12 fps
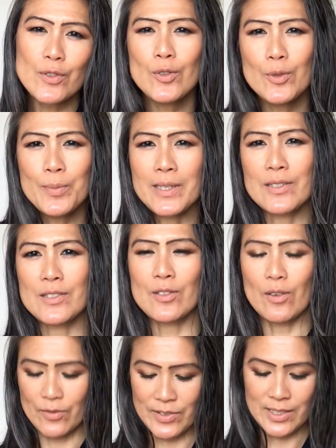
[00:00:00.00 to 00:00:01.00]
for you
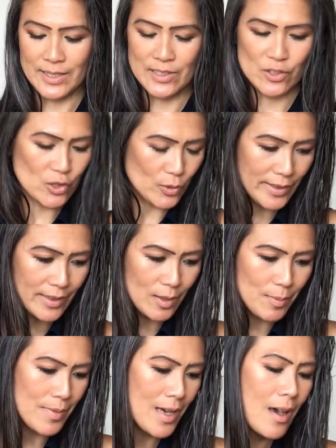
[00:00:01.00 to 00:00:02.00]
because you obviously enjoy
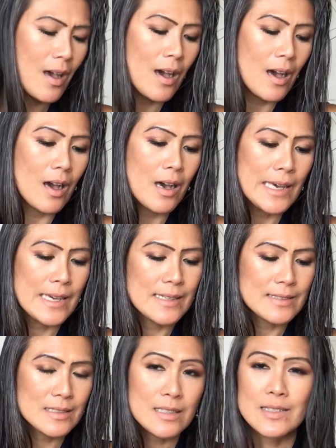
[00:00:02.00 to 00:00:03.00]
them.
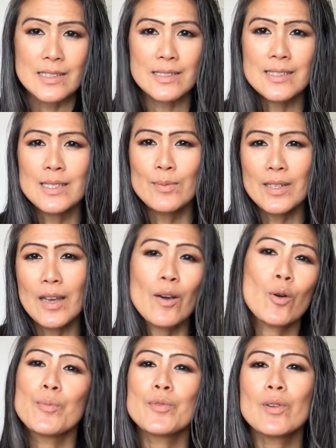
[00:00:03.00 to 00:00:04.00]
And this is it.
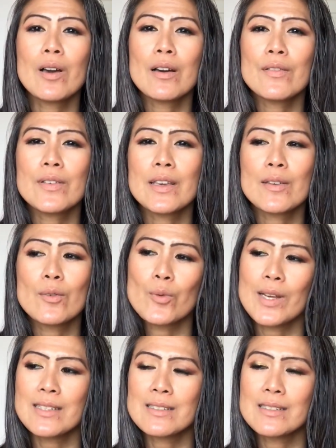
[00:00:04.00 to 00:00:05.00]
I hope you have a
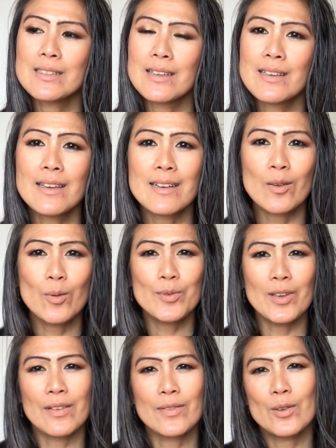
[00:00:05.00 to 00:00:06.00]
great day and I
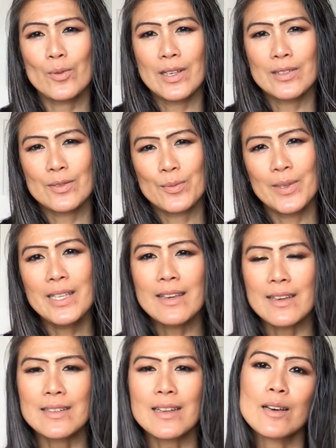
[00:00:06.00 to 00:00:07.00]
hope you have a great
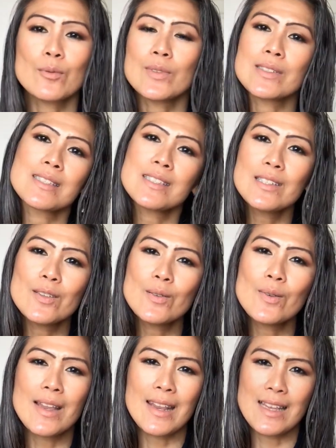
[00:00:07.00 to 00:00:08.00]
weekend. I will see
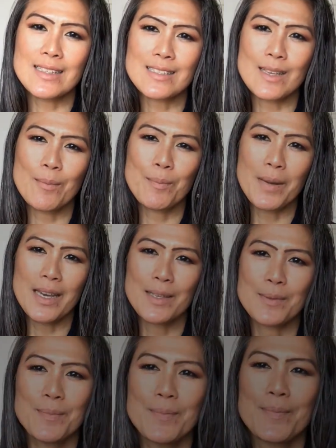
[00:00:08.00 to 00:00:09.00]
you next time.
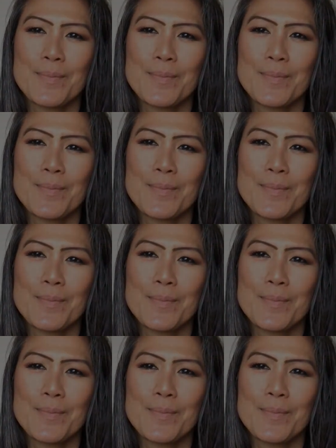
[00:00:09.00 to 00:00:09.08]
Bye.